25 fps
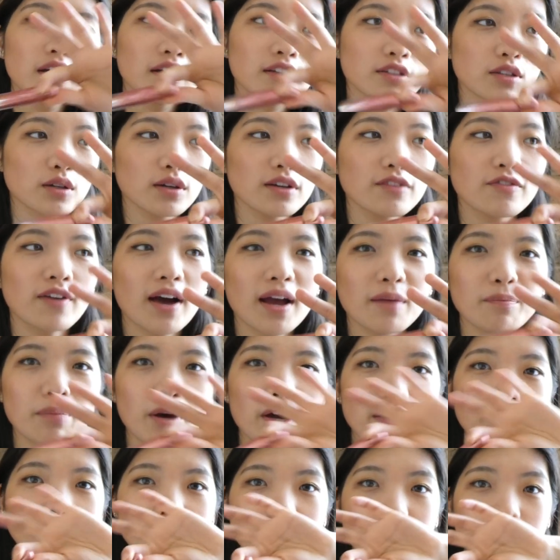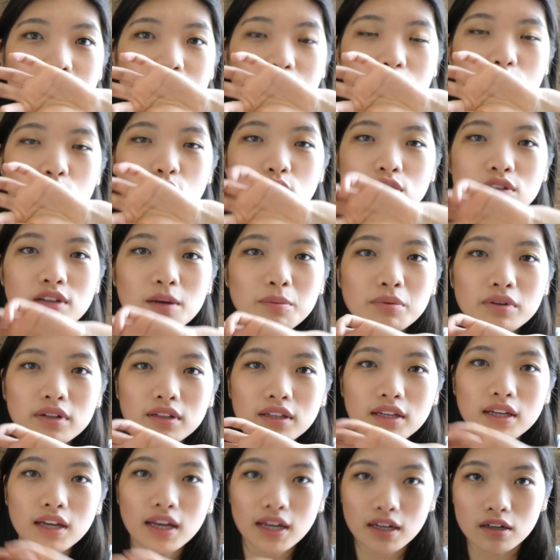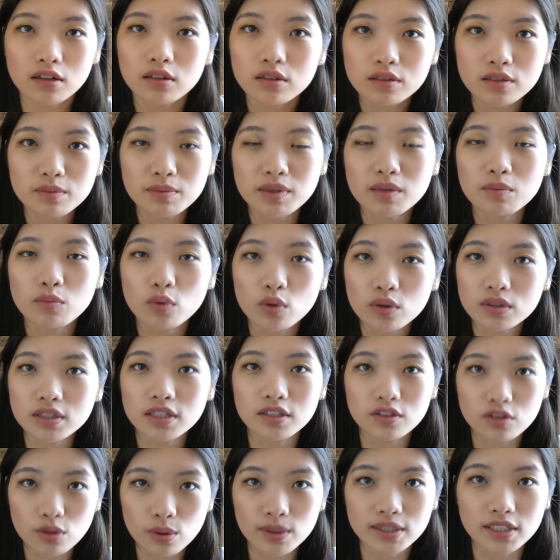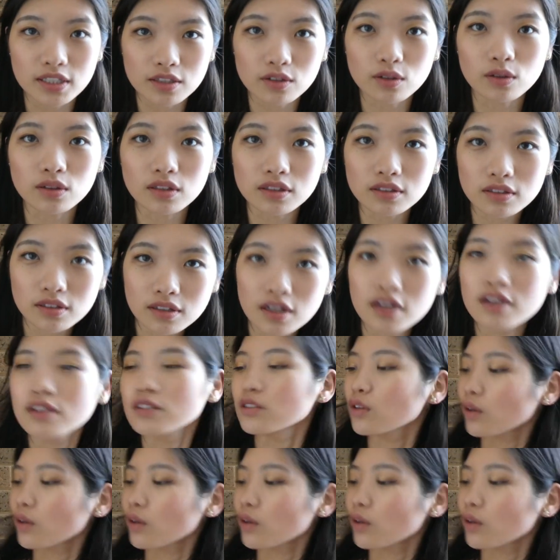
So if I purchased these two separately, it cost me more than $20.